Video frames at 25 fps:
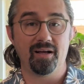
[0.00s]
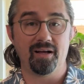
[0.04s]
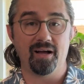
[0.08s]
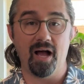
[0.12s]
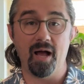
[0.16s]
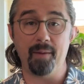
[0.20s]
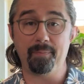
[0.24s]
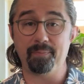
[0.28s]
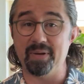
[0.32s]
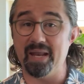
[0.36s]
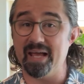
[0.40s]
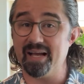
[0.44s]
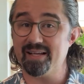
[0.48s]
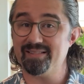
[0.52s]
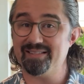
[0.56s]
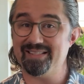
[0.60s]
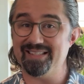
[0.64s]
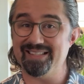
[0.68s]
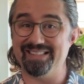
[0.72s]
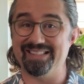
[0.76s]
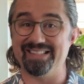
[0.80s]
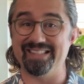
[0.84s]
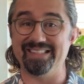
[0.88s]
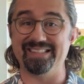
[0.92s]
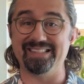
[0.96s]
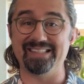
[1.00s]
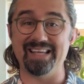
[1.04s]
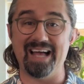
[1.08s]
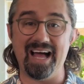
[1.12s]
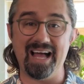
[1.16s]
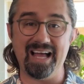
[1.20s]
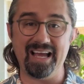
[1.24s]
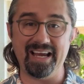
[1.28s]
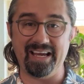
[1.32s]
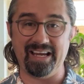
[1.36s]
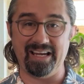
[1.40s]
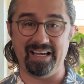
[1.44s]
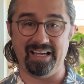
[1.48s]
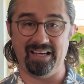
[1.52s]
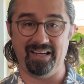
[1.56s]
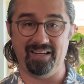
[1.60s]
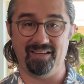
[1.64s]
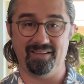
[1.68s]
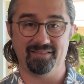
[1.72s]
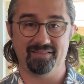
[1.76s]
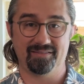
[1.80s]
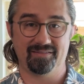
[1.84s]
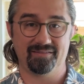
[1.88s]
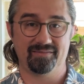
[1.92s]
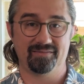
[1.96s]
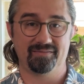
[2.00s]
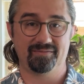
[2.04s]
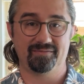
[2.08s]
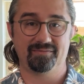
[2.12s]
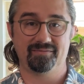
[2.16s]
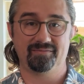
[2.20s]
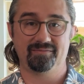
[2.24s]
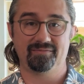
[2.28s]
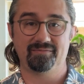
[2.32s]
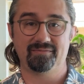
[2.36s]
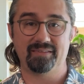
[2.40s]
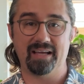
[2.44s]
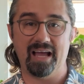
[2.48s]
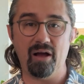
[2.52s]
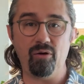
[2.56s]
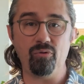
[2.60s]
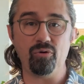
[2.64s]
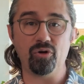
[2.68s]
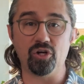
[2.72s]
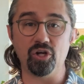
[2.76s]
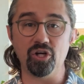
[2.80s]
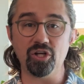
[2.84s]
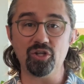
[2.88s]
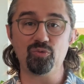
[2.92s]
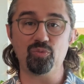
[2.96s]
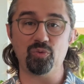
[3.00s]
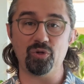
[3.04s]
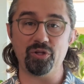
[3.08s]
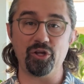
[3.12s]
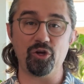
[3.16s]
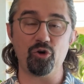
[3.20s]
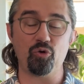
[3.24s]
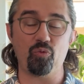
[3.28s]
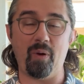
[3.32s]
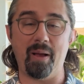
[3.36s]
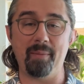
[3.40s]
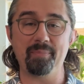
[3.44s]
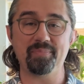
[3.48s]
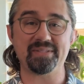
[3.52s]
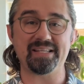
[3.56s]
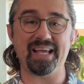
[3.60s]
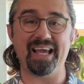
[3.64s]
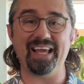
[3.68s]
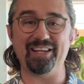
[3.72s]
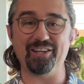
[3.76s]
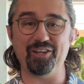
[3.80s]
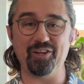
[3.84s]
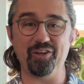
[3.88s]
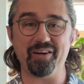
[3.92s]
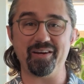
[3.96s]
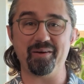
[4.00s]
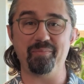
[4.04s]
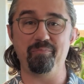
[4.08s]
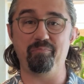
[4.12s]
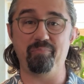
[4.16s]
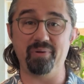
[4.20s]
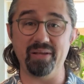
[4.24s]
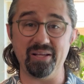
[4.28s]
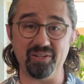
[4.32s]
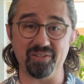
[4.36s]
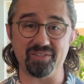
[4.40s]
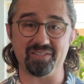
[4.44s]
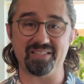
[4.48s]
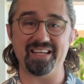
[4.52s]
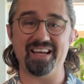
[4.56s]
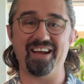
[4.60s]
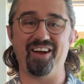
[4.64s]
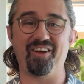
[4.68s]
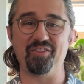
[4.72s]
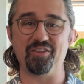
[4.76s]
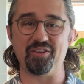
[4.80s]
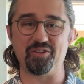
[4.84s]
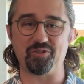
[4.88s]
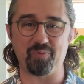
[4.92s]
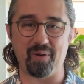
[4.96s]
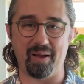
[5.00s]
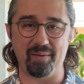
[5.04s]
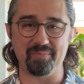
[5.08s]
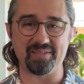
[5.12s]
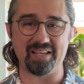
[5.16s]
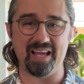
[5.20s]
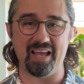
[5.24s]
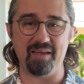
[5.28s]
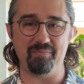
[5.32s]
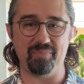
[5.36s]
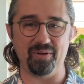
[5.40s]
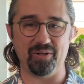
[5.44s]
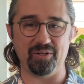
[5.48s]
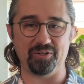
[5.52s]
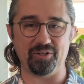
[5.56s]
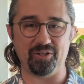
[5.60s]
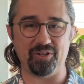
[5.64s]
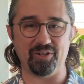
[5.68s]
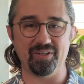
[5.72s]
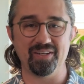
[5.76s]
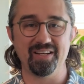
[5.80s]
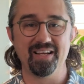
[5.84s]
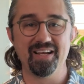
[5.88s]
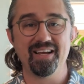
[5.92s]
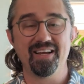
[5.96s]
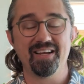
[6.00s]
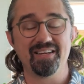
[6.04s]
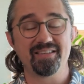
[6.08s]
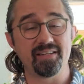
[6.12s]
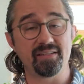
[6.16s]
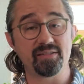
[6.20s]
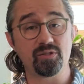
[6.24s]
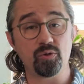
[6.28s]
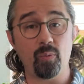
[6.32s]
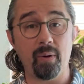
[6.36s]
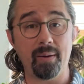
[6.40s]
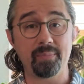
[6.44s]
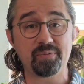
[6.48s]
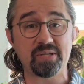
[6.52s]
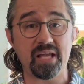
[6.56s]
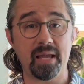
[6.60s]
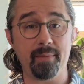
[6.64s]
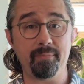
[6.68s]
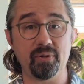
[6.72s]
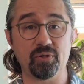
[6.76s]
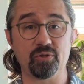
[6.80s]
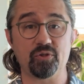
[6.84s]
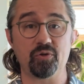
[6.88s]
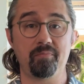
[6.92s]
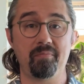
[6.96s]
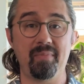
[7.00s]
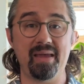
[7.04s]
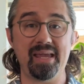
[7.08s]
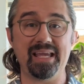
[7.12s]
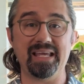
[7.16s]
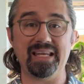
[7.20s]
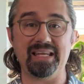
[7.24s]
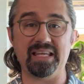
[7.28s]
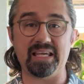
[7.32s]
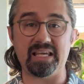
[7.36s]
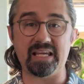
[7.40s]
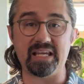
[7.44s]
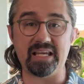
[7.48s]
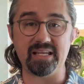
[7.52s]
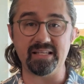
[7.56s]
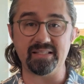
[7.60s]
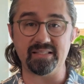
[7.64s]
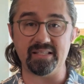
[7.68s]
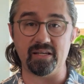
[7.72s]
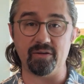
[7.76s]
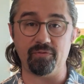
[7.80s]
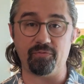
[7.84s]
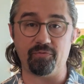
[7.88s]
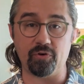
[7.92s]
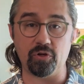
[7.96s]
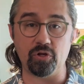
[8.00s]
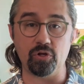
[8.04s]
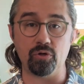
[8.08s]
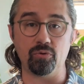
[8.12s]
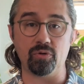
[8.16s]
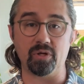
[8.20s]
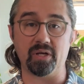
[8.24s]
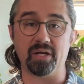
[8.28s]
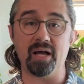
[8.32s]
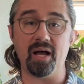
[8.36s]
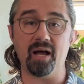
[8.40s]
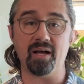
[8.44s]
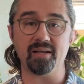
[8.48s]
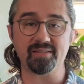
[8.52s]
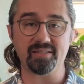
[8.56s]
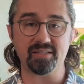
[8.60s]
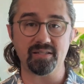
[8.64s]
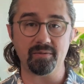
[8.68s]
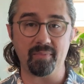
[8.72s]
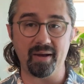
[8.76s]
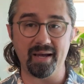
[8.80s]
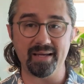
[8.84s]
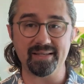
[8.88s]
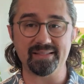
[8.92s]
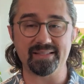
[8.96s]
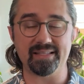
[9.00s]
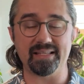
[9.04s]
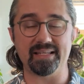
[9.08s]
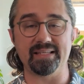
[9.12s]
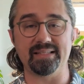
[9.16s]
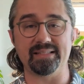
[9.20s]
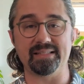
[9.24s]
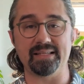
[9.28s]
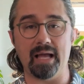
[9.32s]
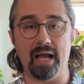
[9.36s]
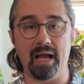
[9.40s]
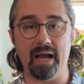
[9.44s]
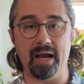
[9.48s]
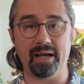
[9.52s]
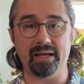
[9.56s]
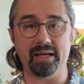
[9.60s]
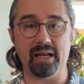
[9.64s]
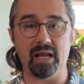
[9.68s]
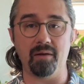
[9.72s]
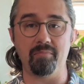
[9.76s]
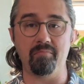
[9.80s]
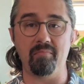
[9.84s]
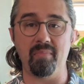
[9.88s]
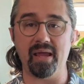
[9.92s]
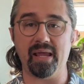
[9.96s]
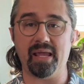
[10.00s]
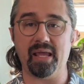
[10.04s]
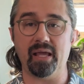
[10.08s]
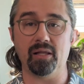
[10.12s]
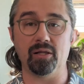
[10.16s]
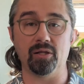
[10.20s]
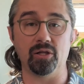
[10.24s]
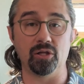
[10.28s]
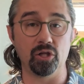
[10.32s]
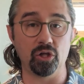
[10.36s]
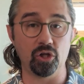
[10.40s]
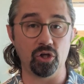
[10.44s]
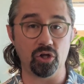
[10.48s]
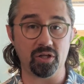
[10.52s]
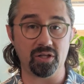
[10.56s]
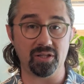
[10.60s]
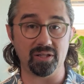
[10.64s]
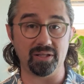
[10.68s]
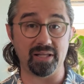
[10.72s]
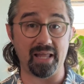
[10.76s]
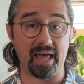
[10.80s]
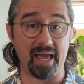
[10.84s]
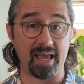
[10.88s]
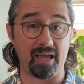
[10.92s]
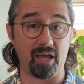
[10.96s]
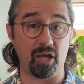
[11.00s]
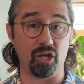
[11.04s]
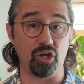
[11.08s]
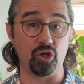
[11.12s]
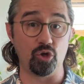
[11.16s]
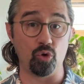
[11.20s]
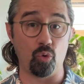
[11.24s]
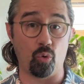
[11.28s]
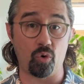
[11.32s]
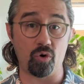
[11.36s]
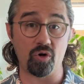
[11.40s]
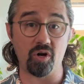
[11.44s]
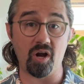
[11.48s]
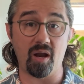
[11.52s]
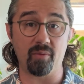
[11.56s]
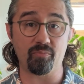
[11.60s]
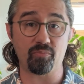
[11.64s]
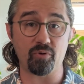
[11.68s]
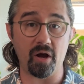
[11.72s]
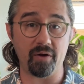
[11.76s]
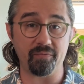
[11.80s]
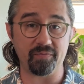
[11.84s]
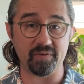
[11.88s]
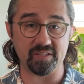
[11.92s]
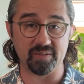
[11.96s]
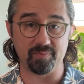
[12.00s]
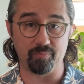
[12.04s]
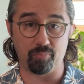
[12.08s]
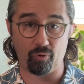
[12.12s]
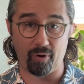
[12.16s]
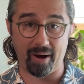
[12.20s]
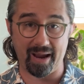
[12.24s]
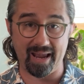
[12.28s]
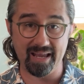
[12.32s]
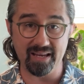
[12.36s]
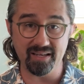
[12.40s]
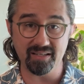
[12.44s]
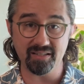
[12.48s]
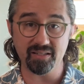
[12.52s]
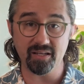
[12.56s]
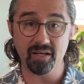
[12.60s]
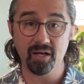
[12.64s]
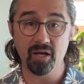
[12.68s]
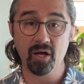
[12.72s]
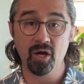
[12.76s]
Up next, design. How good will your website look built on this website builder? Does the website builder make it easy for you to customize the design and make it look like your nonprofit's brand?